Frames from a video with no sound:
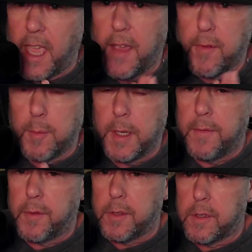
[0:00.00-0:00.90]
everybody
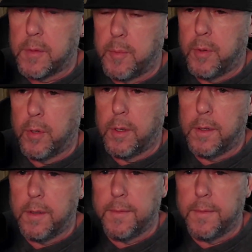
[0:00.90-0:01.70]
for their support.